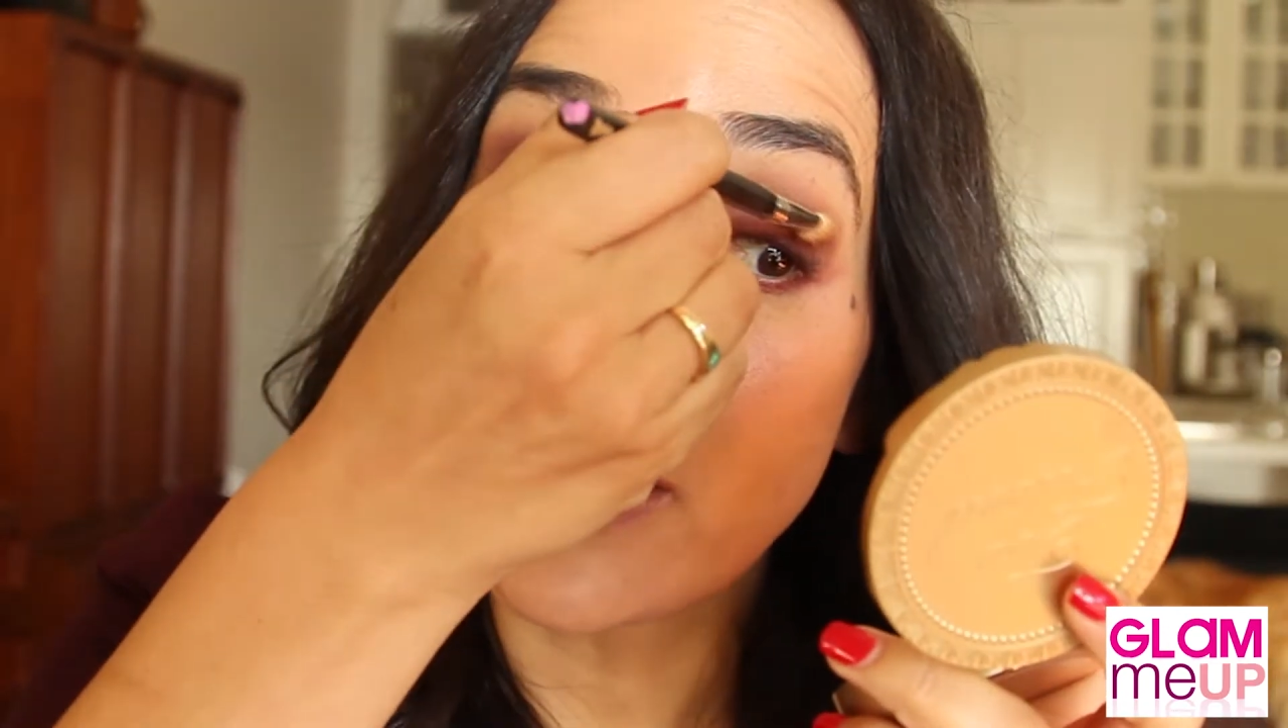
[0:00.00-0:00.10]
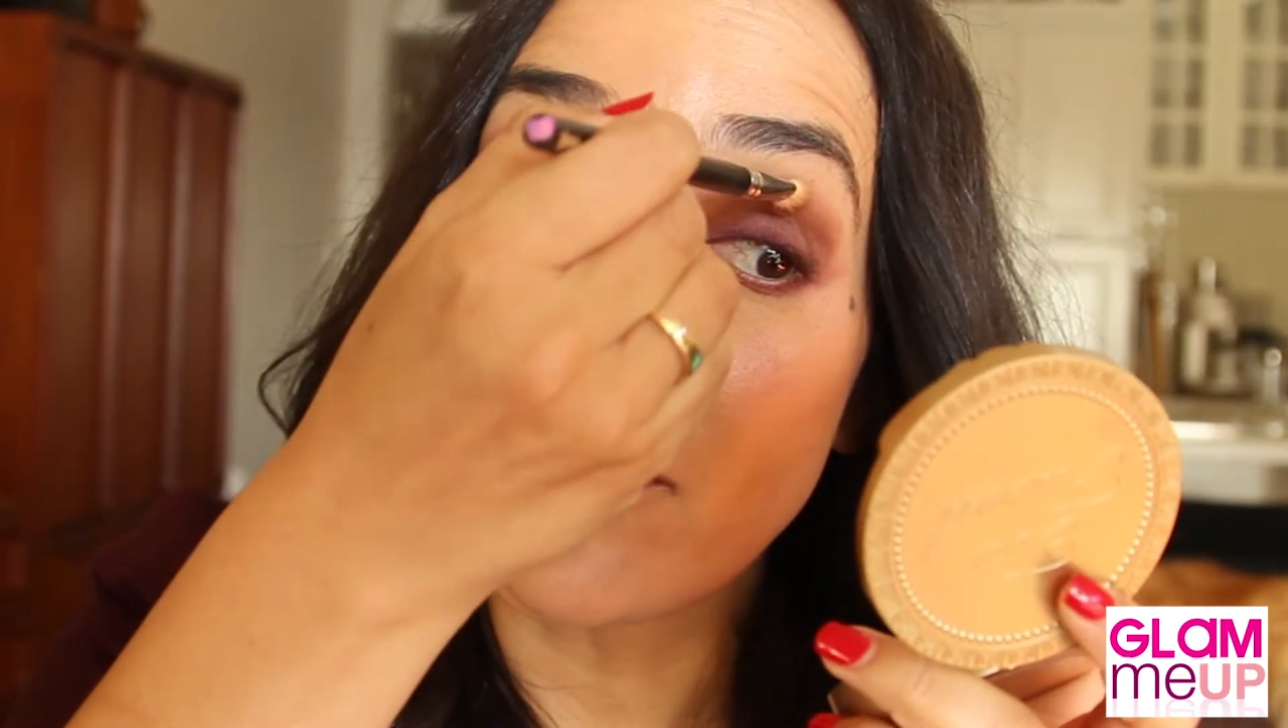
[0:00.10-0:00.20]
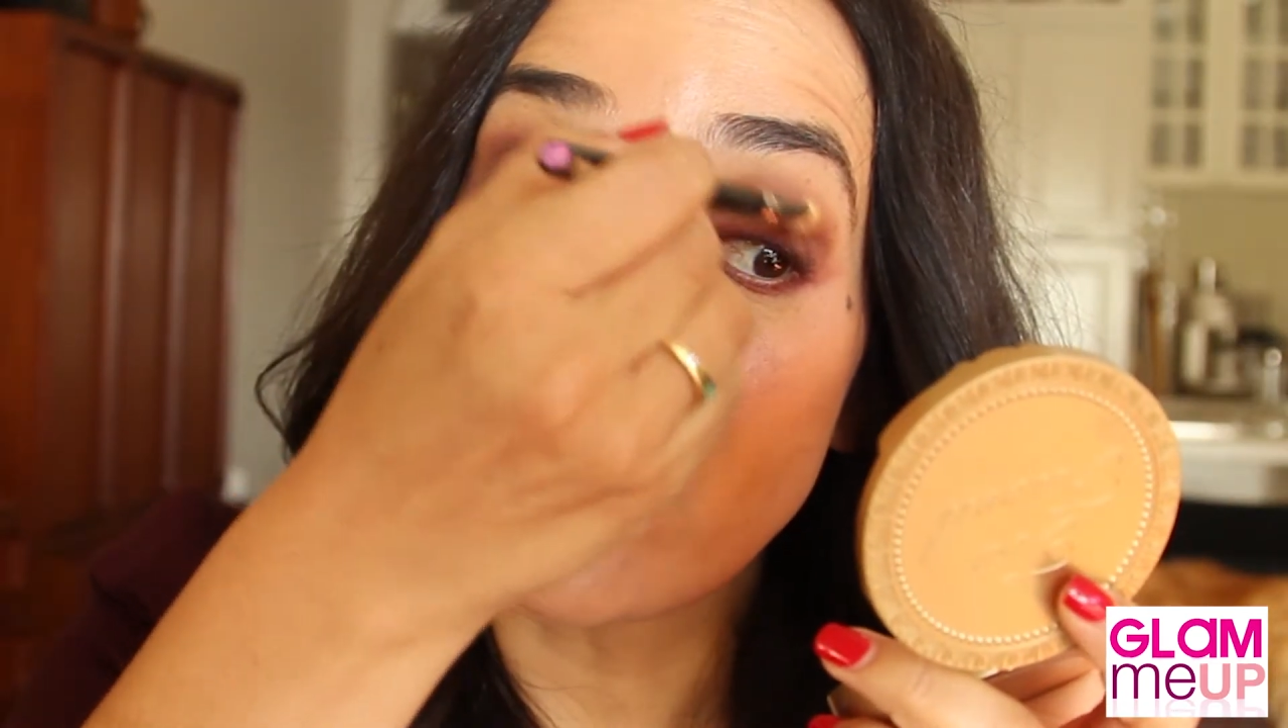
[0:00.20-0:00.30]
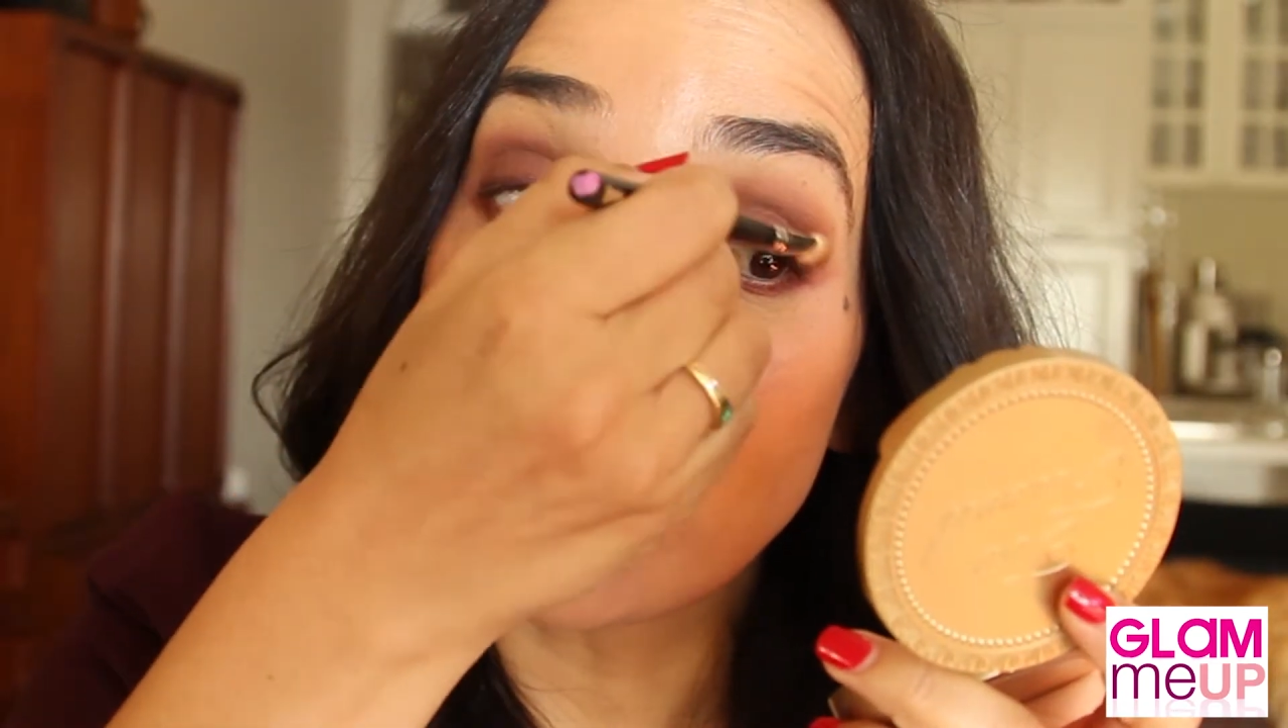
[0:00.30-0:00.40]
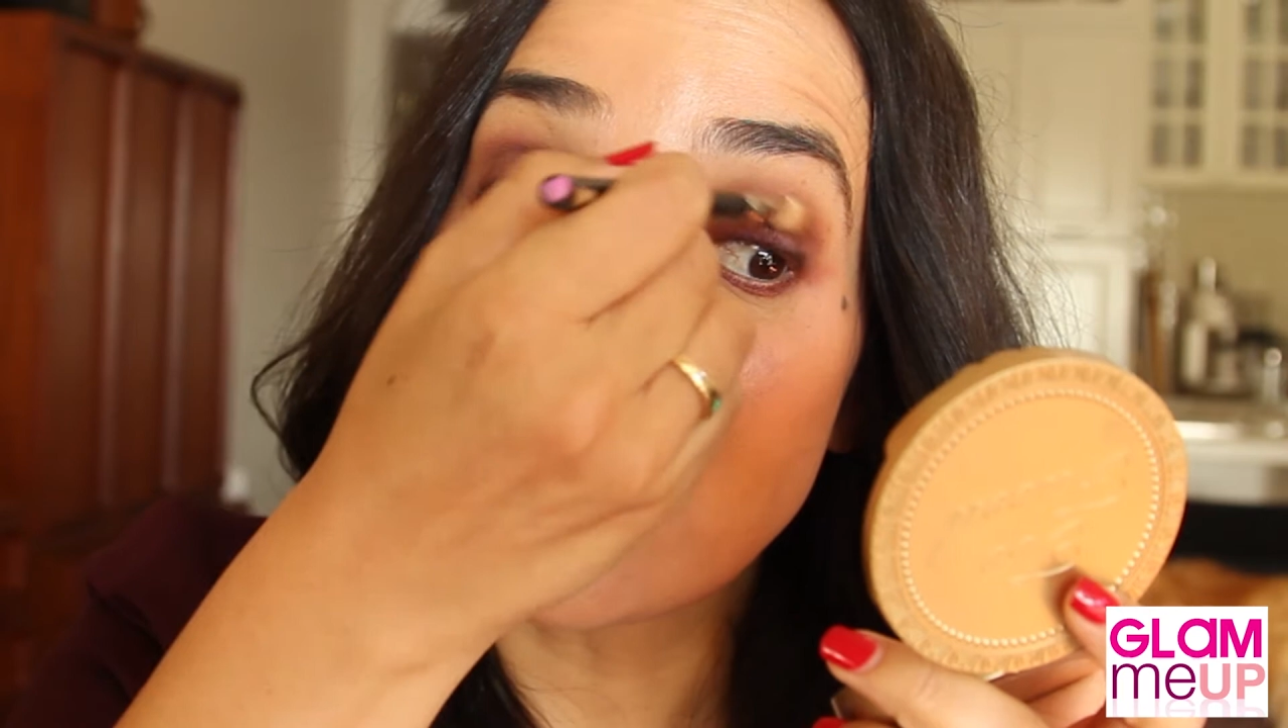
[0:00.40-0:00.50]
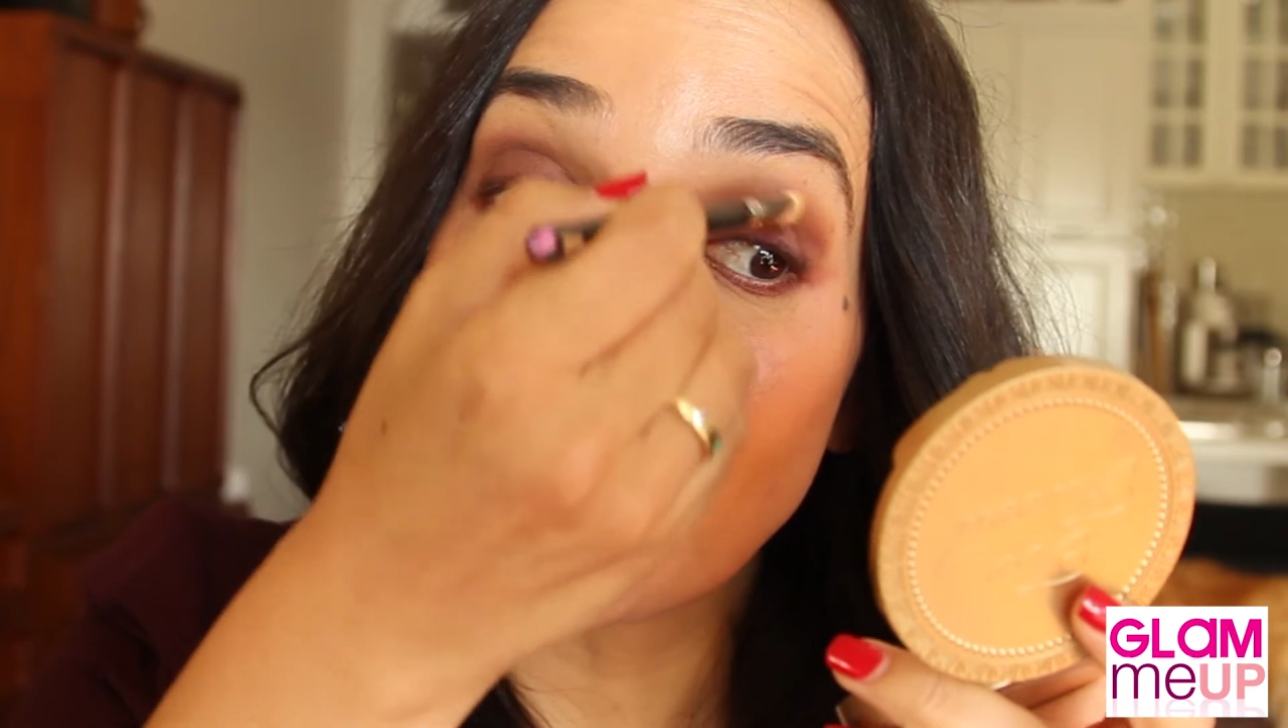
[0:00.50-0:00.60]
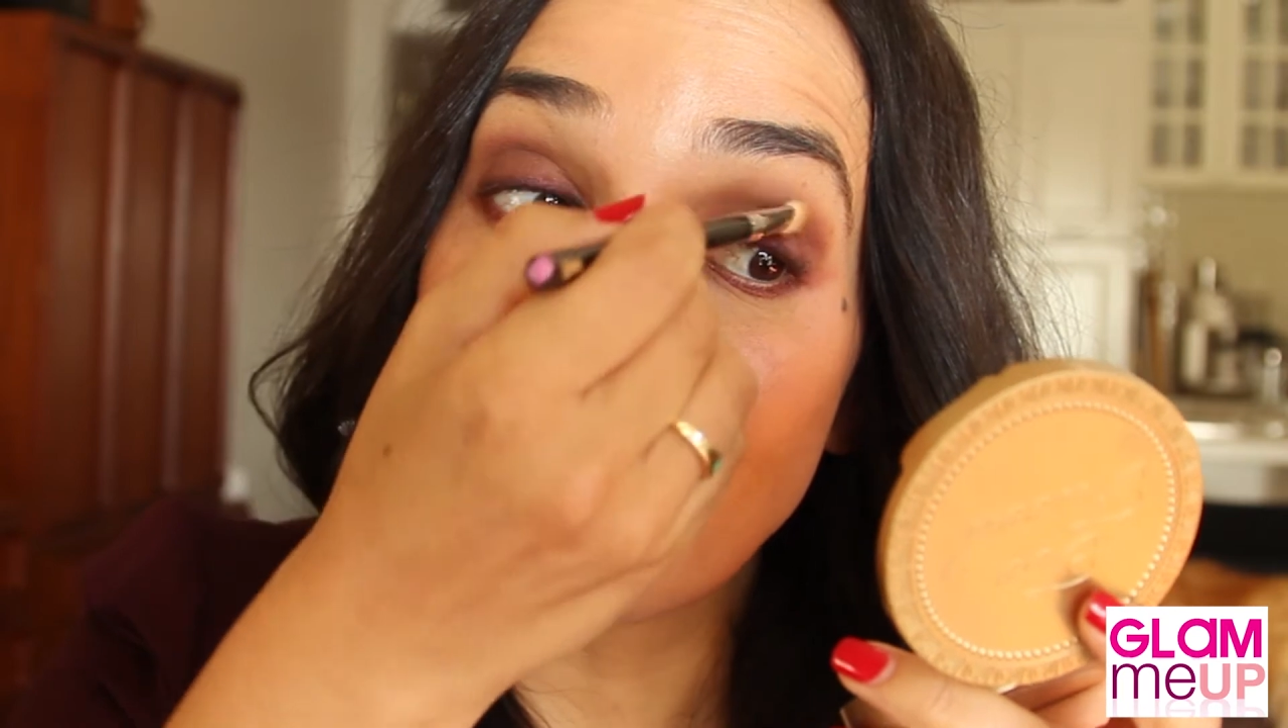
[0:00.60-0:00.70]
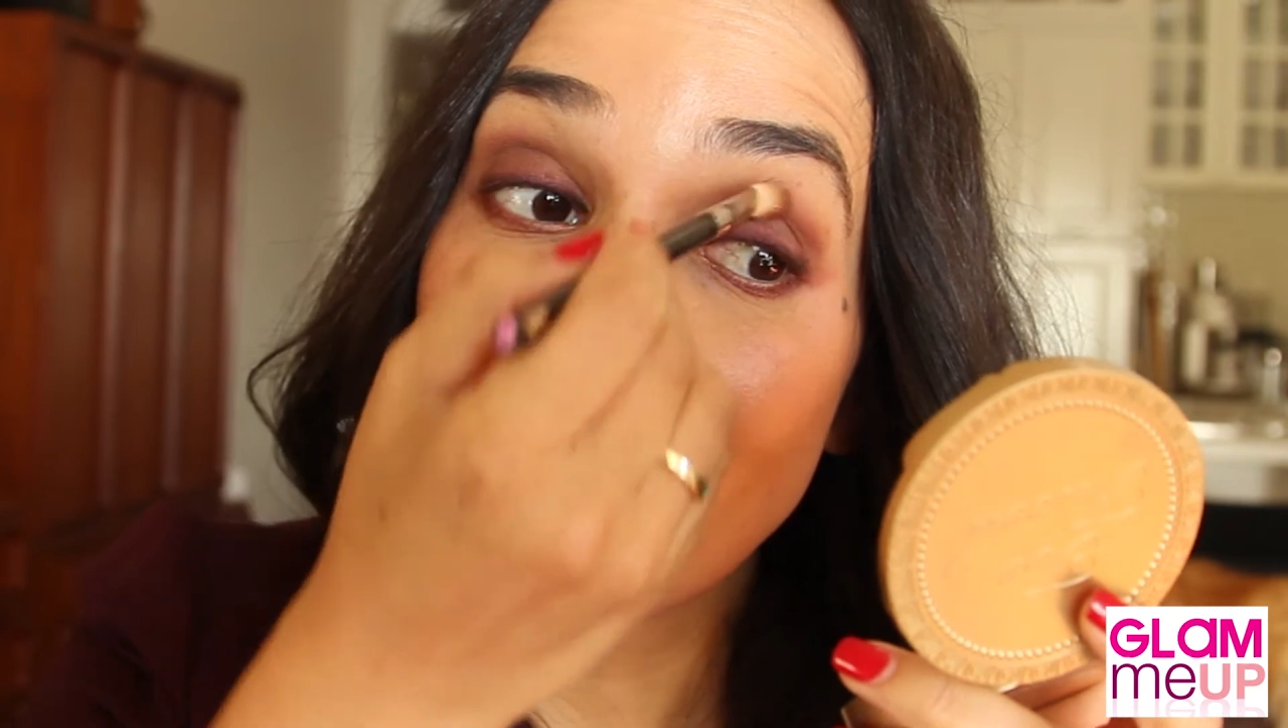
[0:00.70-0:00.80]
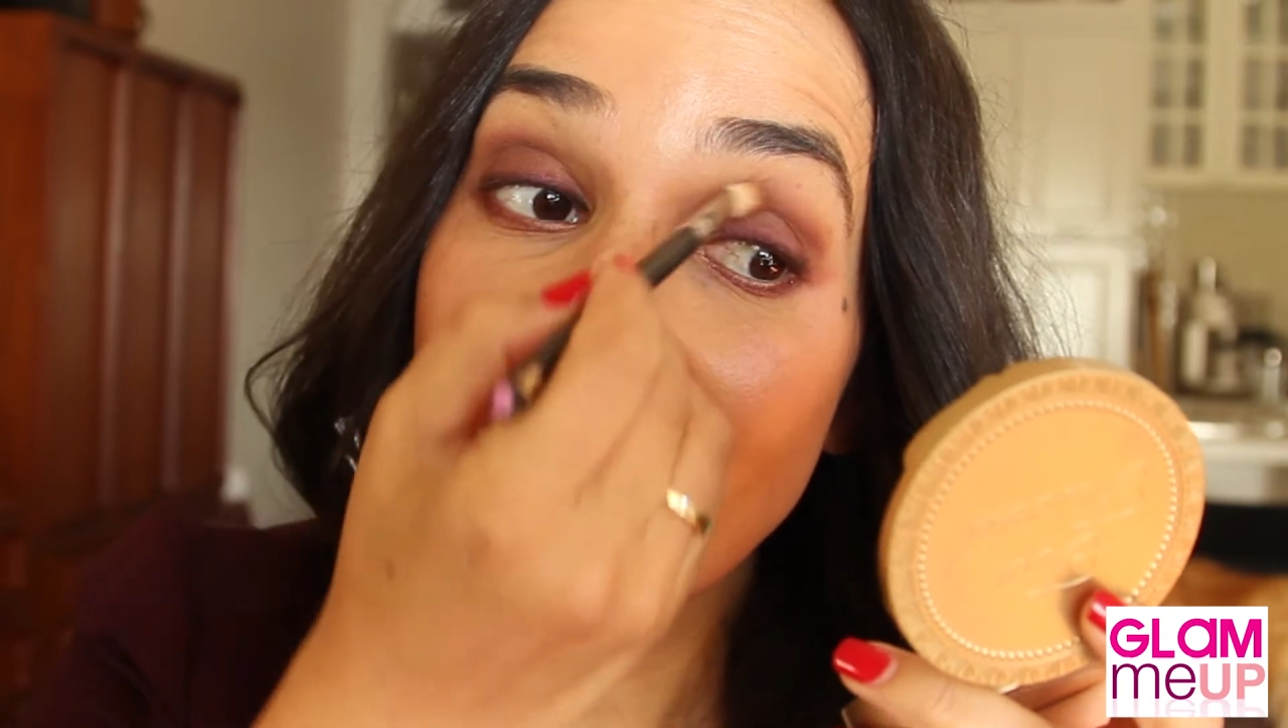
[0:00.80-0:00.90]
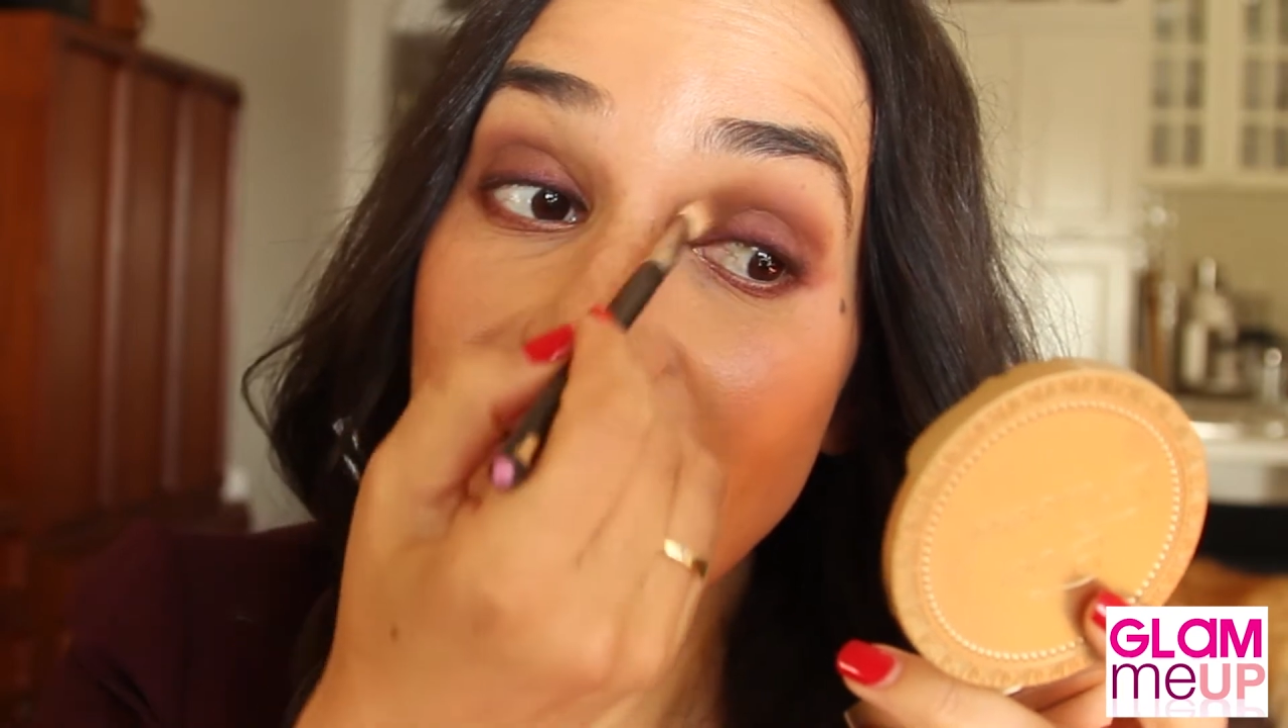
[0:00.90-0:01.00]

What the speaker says: everything to be